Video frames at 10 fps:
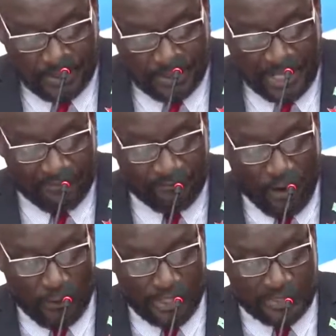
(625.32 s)
that
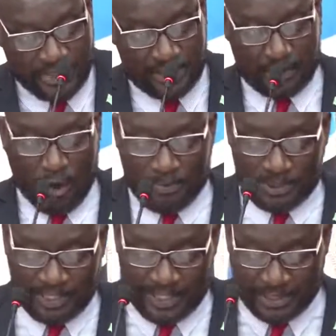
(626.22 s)
four weeks and a couple
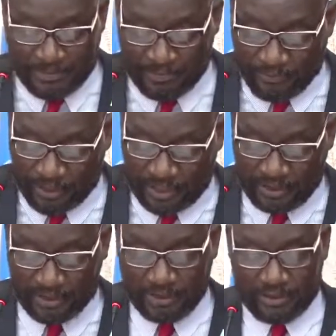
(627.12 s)
of days before the,